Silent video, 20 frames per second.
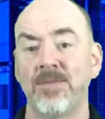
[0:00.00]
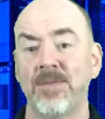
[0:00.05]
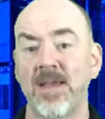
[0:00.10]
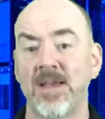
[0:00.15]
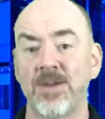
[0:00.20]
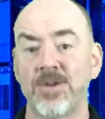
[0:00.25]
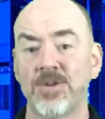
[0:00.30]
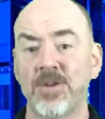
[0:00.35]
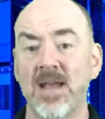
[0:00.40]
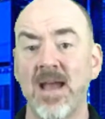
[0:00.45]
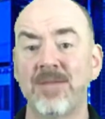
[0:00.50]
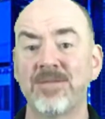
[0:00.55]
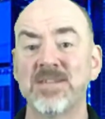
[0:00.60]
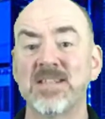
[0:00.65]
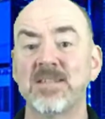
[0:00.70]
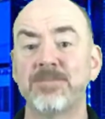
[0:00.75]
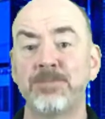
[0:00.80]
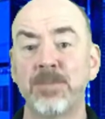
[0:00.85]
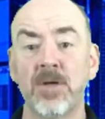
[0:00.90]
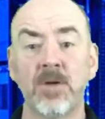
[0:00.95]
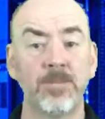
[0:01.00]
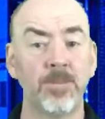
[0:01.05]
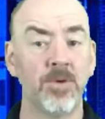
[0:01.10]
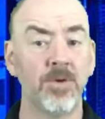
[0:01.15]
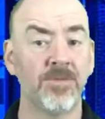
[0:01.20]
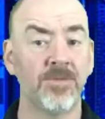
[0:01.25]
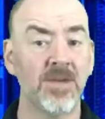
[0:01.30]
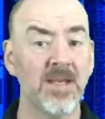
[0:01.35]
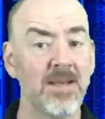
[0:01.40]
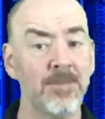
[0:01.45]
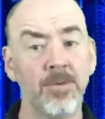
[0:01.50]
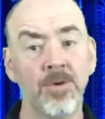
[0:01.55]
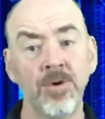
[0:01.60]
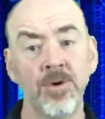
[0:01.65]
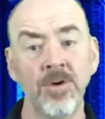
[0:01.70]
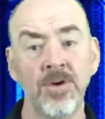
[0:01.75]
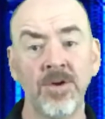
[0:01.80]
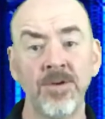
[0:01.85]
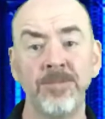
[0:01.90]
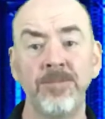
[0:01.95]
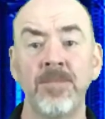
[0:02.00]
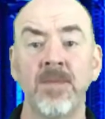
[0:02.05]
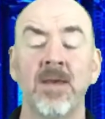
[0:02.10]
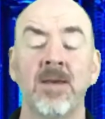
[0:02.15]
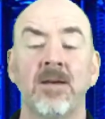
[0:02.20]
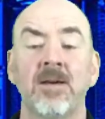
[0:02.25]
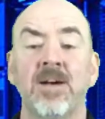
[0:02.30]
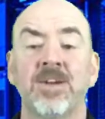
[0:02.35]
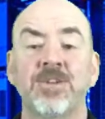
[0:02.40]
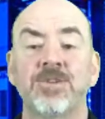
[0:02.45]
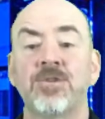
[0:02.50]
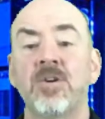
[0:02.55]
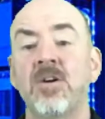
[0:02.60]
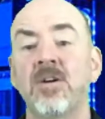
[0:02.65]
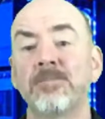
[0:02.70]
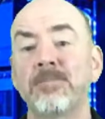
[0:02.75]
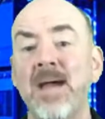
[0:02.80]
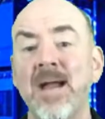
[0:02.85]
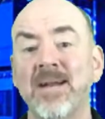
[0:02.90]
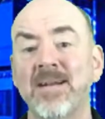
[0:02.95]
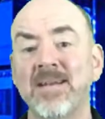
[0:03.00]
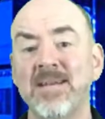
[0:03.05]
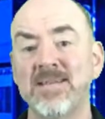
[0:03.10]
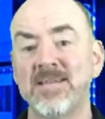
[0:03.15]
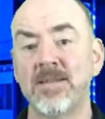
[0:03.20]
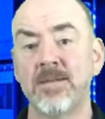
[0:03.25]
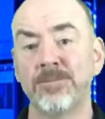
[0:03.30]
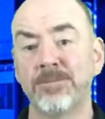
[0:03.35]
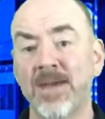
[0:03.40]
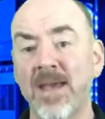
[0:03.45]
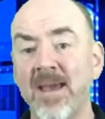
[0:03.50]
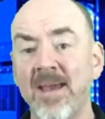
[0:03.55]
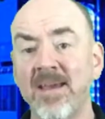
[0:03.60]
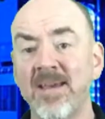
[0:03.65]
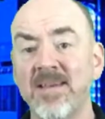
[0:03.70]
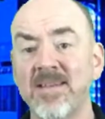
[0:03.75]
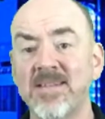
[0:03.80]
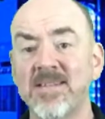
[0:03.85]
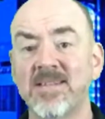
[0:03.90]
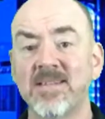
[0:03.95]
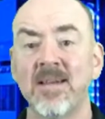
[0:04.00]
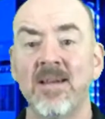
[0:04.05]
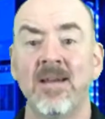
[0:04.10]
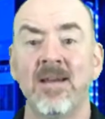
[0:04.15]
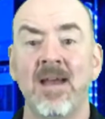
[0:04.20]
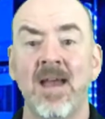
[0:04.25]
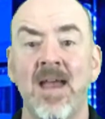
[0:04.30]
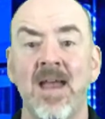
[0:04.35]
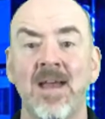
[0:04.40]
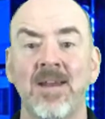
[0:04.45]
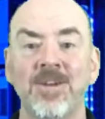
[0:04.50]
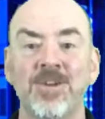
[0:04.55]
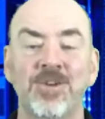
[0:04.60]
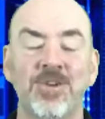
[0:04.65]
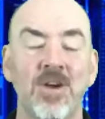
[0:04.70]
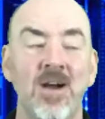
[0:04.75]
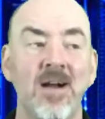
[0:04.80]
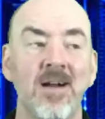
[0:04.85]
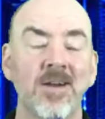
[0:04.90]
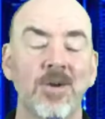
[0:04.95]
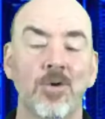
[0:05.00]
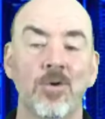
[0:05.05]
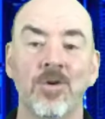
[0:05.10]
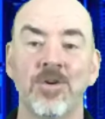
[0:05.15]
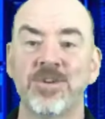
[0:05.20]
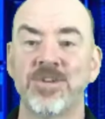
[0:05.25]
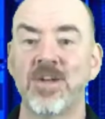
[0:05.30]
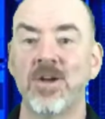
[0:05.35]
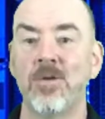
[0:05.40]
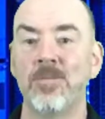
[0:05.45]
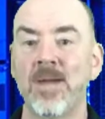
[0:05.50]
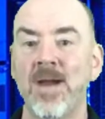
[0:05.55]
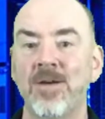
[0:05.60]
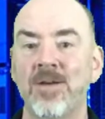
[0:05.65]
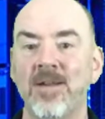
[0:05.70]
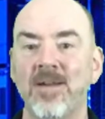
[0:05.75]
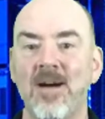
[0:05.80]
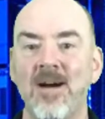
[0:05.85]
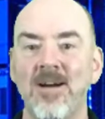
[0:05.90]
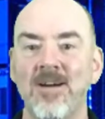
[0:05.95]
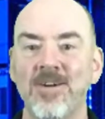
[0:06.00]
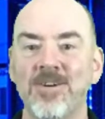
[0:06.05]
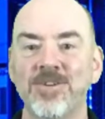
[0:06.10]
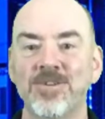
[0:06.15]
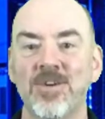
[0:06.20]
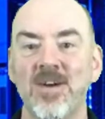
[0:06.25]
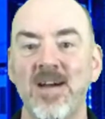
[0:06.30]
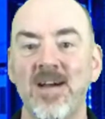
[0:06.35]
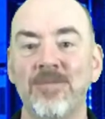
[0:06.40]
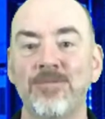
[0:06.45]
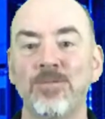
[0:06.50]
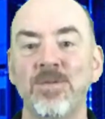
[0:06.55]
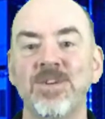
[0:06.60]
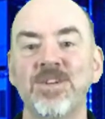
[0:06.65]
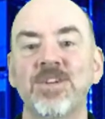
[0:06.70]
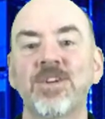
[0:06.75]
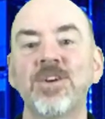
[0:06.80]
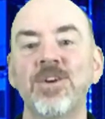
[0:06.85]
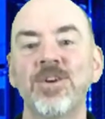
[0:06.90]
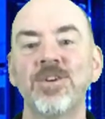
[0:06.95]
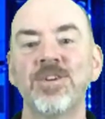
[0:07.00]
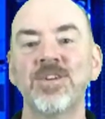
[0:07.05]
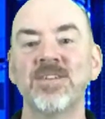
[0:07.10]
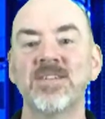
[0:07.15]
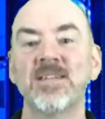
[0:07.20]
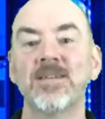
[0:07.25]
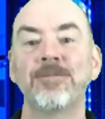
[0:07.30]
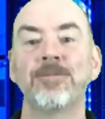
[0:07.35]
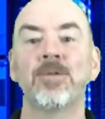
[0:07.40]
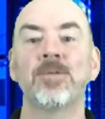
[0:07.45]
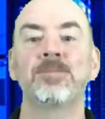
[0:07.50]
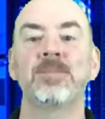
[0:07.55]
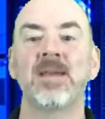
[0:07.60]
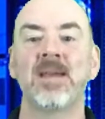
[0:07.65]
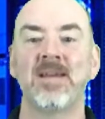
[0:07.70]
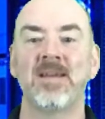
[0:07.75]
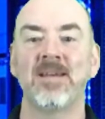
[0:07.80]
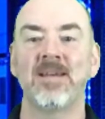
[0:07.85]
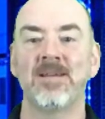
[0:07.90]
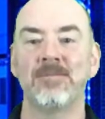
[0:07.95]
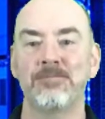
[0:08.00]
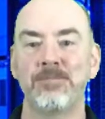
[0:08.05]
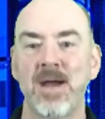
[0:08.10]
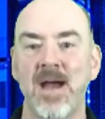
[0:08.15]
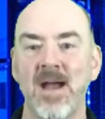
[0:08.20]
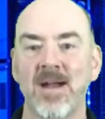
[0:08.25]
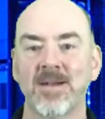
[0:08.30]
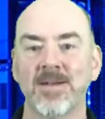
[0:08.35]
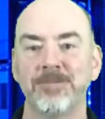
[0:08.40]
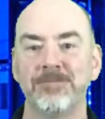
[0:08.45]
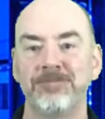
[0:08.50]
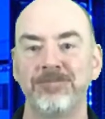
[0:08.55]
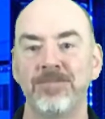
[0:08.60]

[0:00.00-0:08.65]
They usually have a spill-proof keyboard, a strong magnesium case, and a shock or gel-mounted hard drive which cushions it from any impact.